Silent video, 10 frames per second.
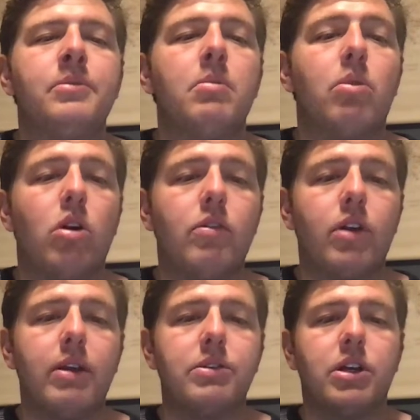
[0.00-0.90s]
Moreover,
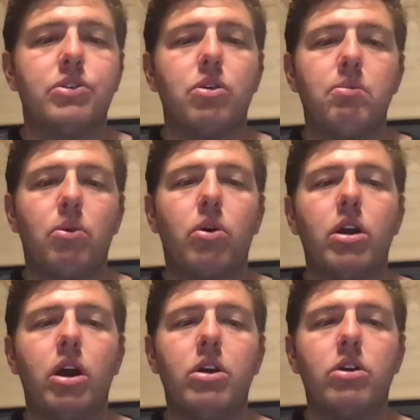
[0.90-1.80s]
he was also born
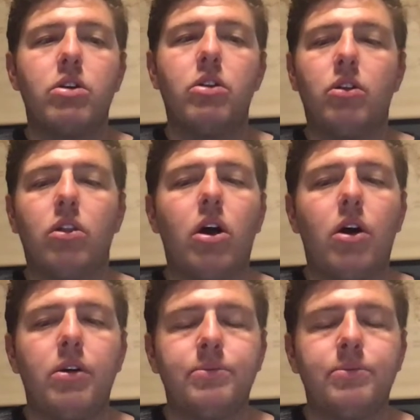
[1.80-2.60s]
under the law.